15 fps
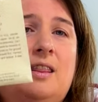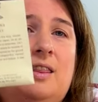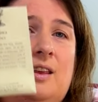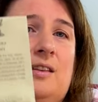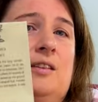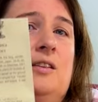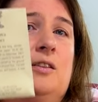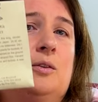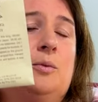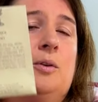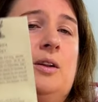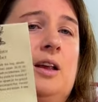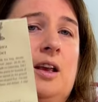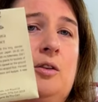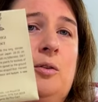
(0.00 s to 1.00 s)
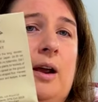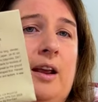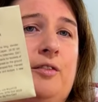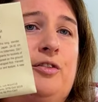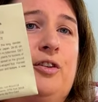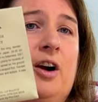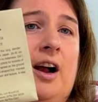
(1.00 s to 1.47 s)
This is a really
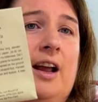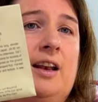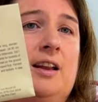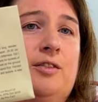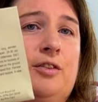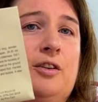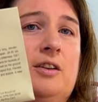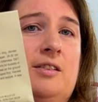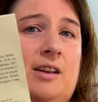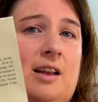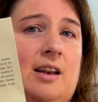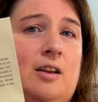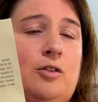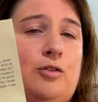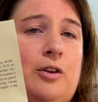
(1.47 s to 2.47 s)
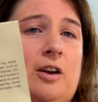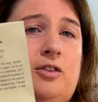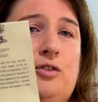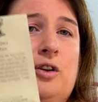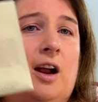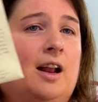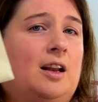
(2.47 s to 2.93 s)
great variety for just eating fresh
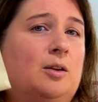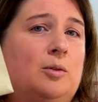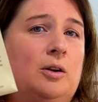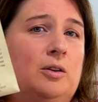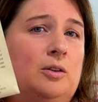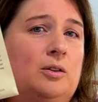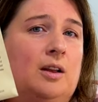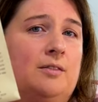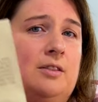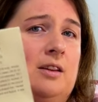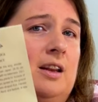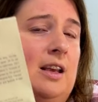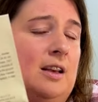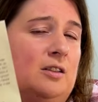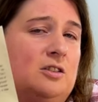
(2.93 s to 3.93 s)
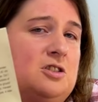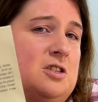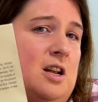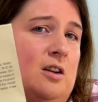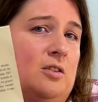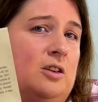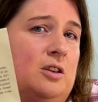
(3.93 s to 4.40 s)
for anyone who loves an English
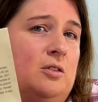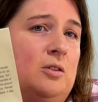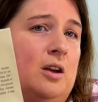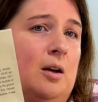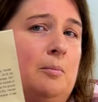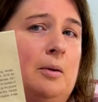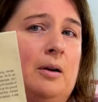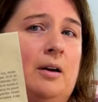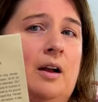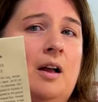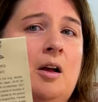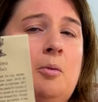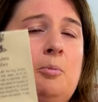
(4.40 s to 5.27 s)
style cucumber.